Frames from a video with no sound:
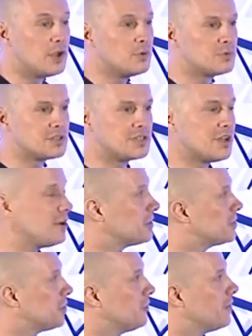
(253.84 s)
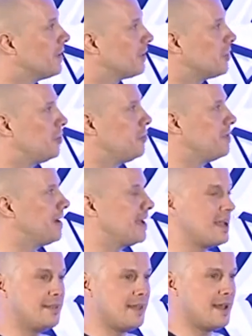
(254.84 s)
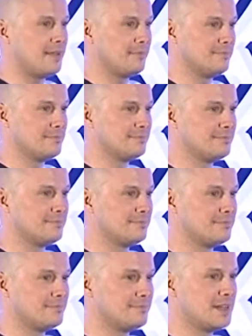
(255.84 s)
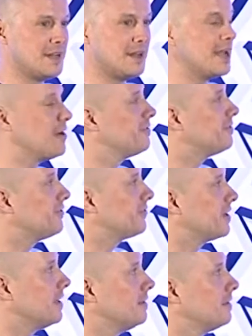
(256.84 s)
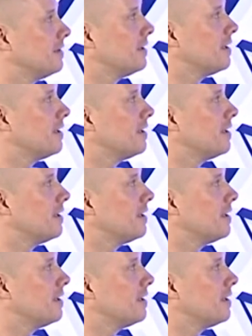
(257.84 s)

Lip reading: Will start to accumulate in that layer of the skin,